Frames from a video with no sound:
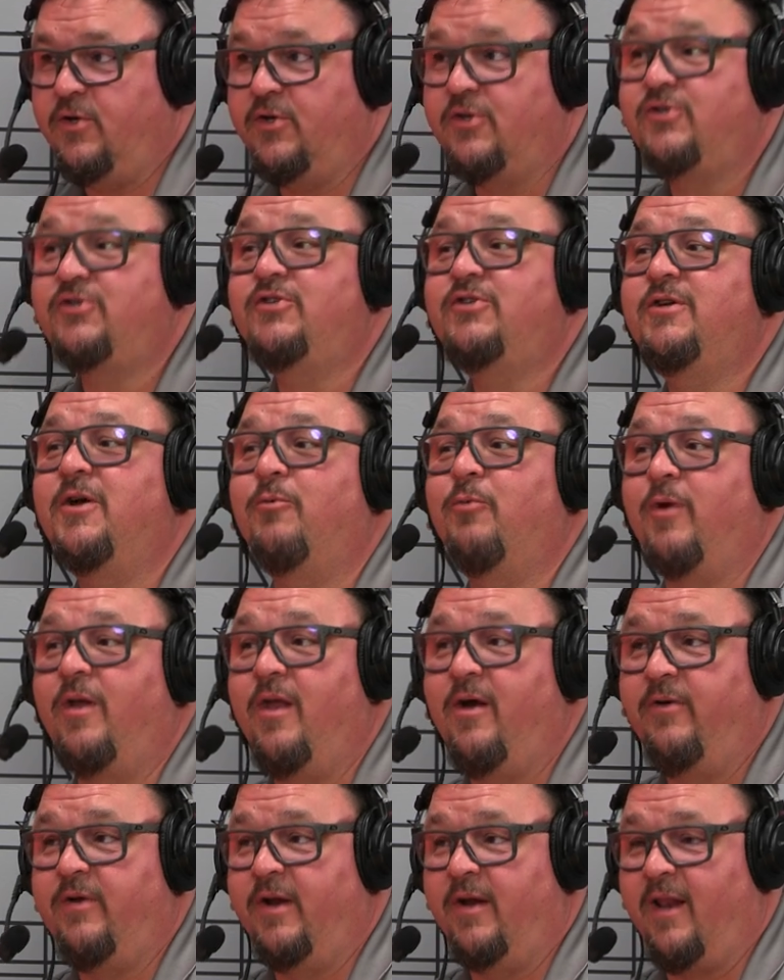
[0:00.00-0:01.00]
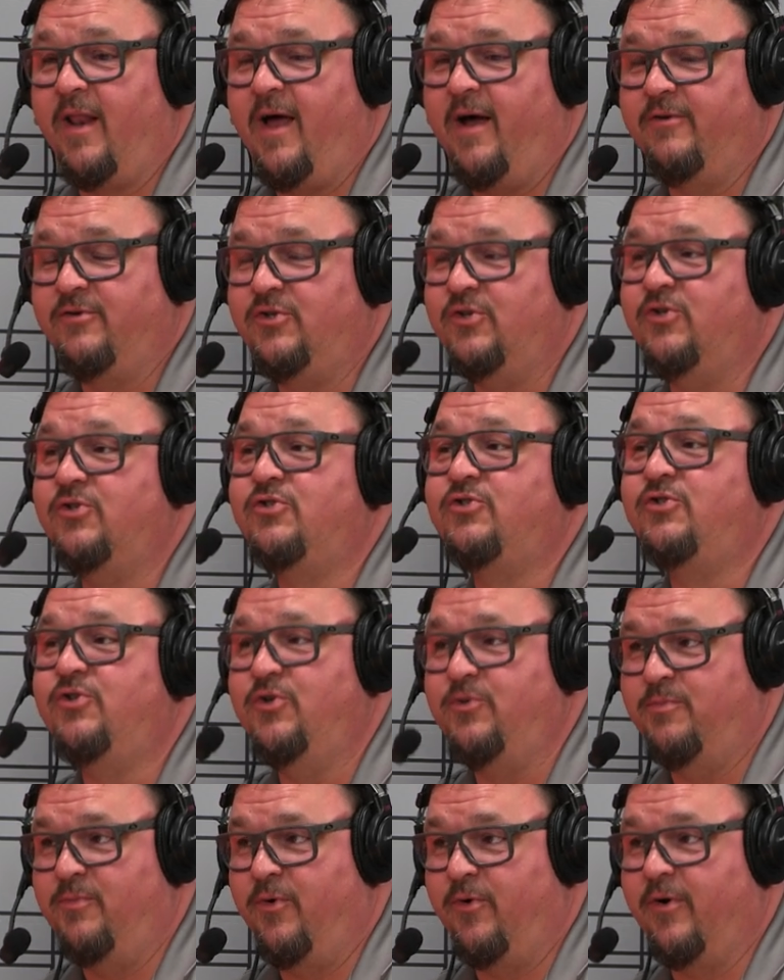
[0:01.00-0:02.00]
G reloading allows you to
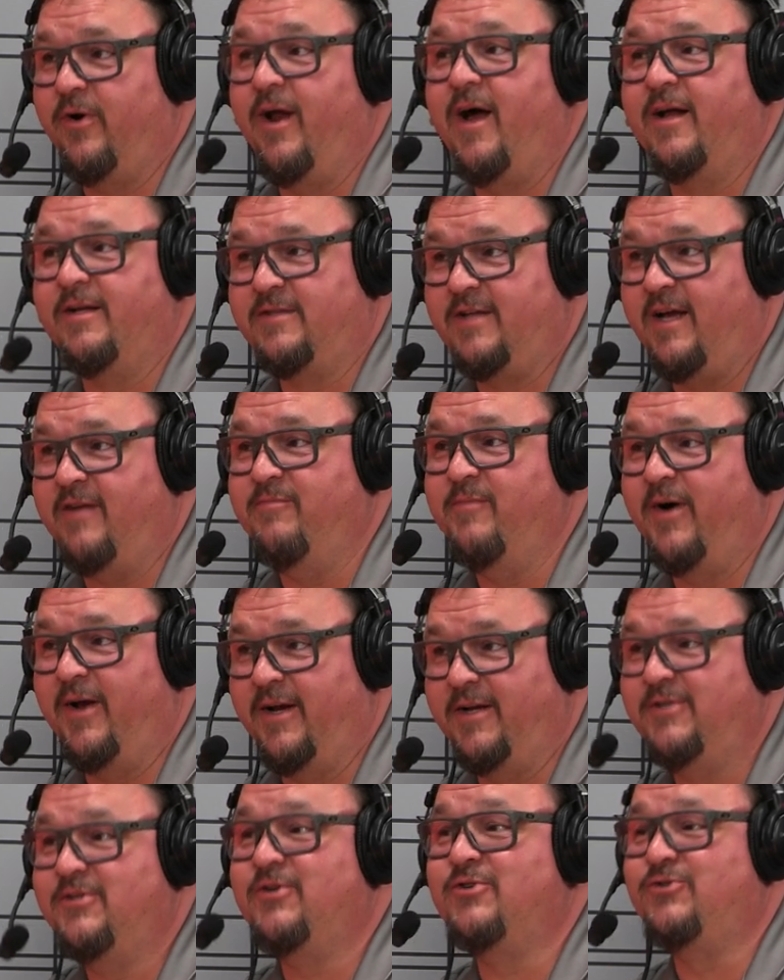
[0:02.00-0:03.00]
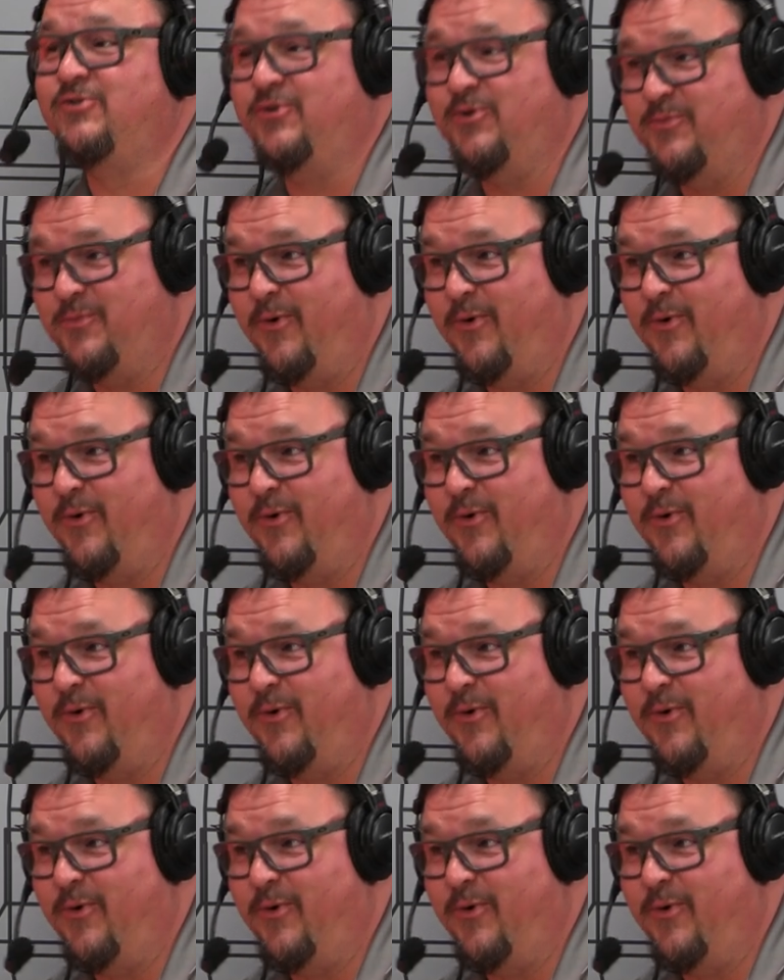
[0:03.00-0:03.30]
shoot more, not save money, just shoot